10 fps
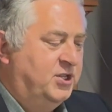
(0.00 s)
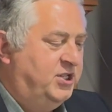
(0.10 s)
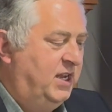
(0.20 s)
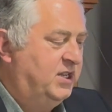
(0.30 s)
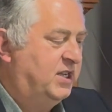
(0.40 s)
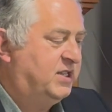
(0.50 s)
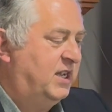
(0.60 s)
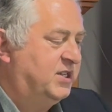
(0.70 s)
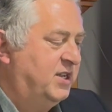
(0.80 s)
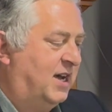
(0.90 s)
Jesus
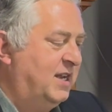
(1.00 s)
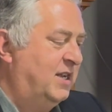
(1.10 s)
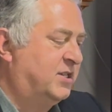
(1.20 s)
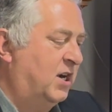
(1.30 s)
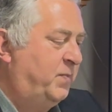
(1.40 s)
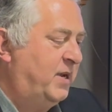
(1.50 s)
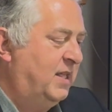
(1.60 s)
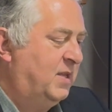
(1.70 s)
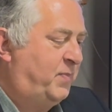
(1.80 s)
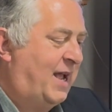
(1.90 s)
is not
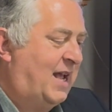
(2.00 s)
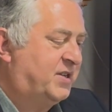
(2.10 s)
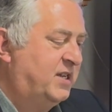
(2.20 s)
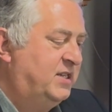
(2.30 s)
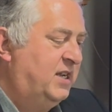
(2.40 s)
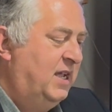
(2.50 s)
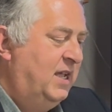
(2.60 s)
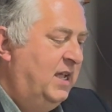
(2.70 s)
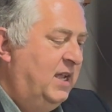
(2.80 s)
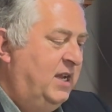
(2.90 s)
interpreting the passage.
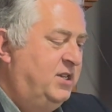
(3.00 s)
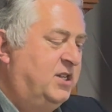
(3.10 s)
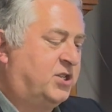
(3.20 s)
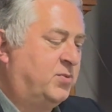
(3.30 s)
He's just